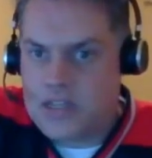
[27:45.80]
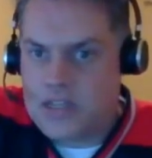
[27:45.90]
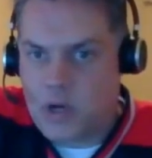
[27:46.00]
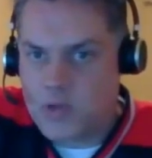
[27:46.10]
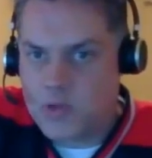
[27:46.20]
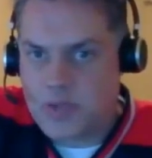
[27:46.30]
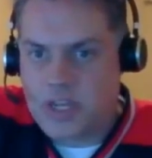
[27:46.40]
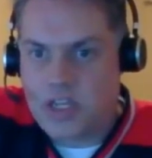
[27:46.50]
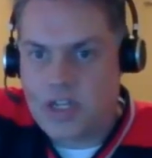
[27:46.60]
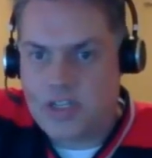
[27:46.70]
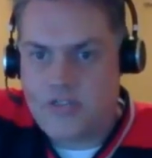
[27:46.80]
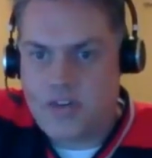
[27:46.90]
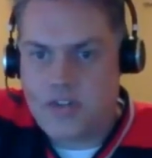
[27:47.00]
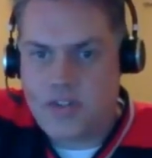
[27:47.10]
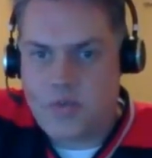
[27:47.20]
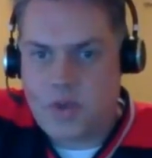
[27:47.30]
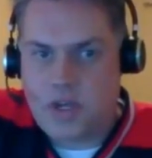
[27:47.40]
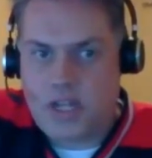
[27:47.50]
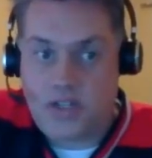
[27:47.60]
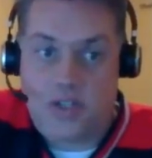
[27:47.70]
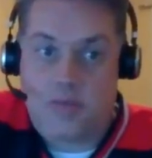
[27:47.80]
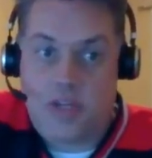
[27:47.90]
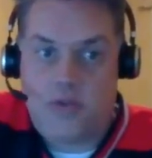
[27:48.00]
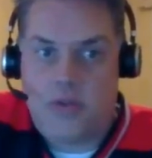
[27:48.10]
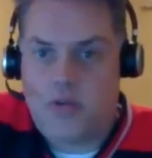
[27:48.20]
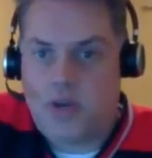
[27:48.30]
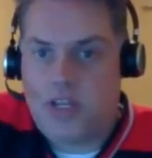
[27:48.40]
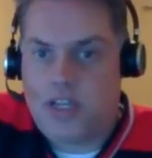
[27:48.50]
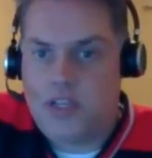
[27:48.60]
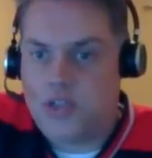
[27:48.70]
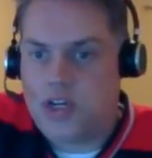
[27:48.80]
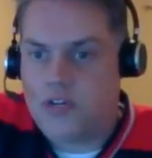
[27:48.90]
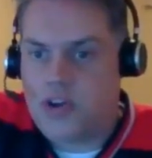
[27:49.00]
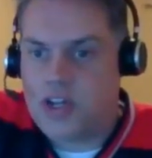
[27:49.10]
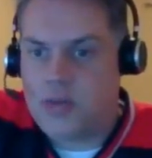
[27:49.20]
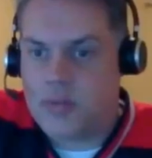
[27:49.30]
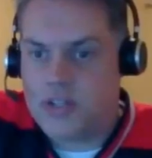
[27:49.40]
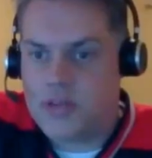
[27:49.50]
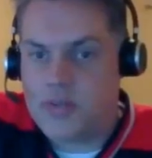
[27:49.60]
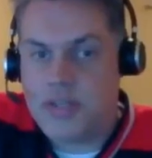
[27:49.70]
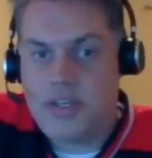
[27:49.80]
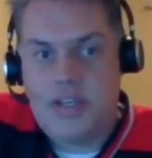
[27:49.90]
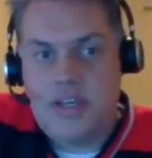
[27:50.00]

Kevin Ross was playing a lot of defense as well. Actually played really well against John Grant a couple times.